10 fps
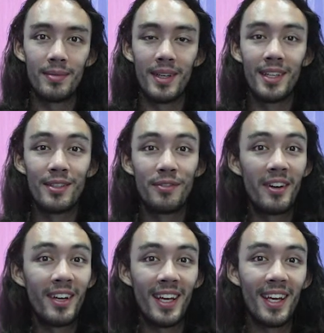It is
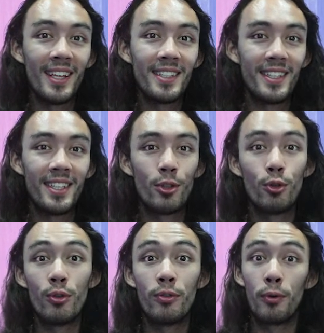very easy
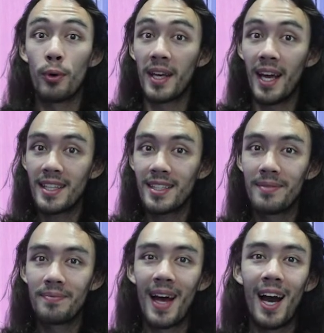to forget
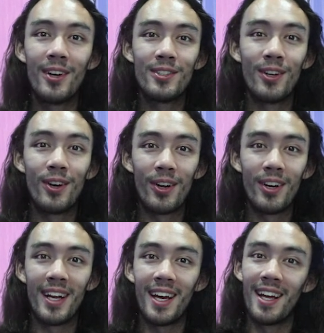how to
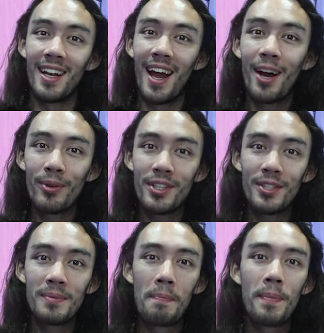learn a
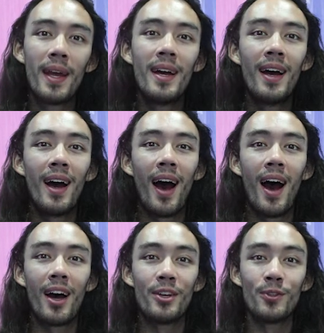language.
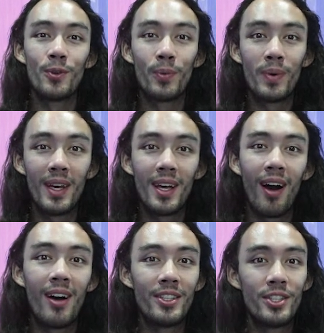So we
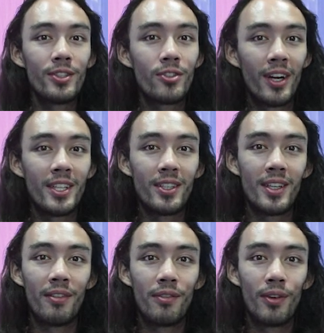are just trying to
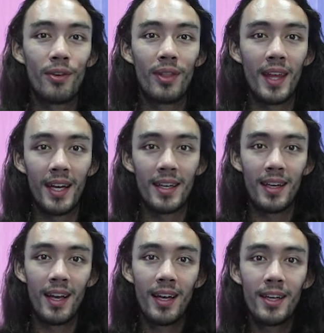give you
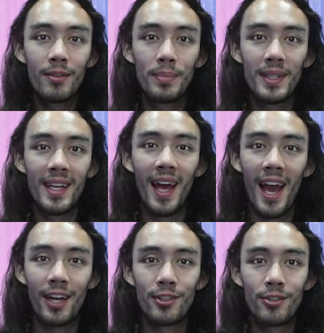that little bit
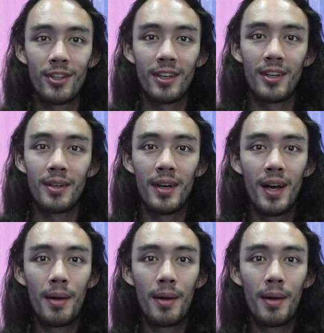extra